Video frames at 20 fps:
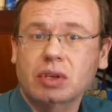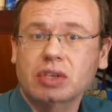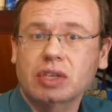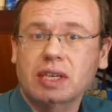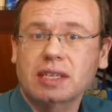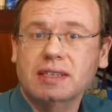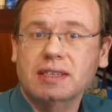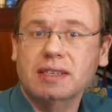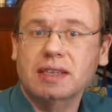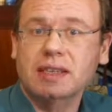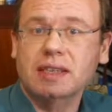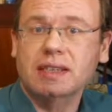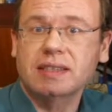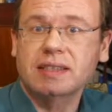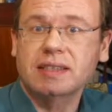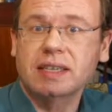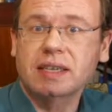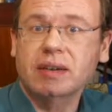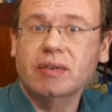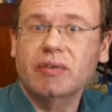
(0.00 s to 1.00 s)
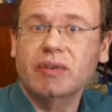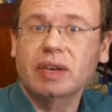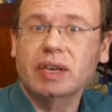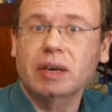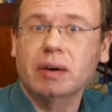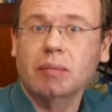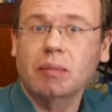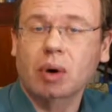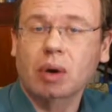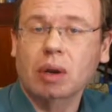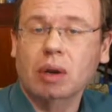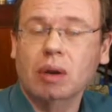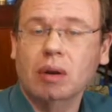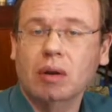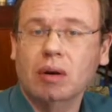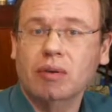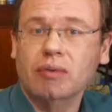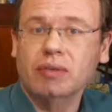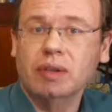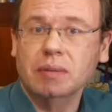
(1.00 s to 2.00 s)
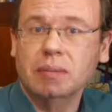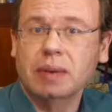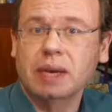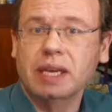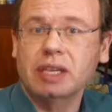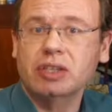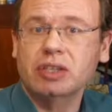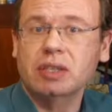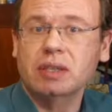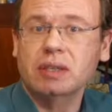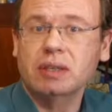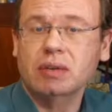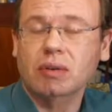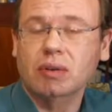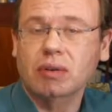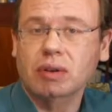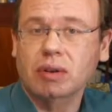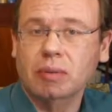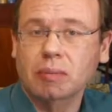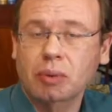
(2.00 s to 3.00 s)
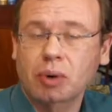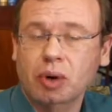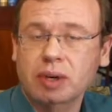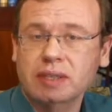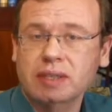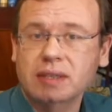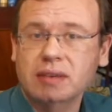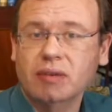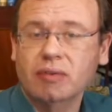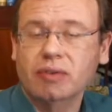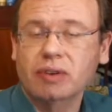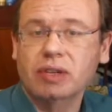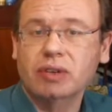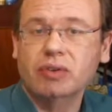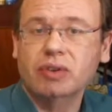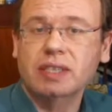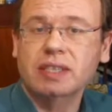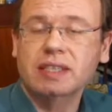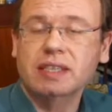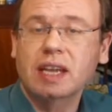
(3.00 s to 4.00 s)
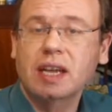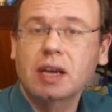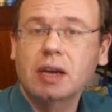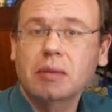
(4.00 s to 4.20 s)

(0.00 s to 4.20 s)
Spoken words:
just a stick figure model of the patient or the person of interest,